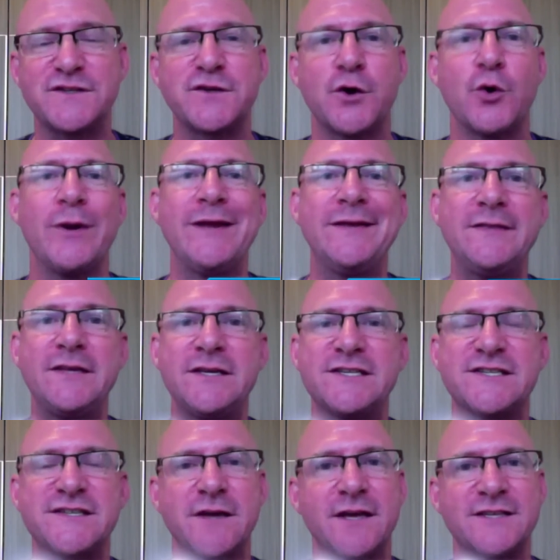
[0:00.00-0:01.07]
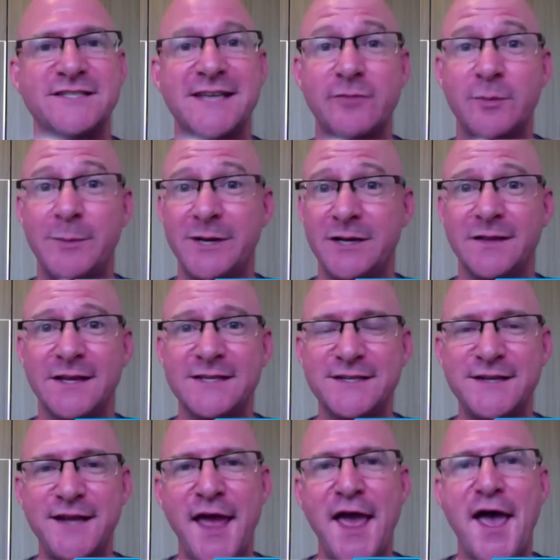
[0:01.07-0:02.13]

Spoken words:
So in this 7-minute lesson,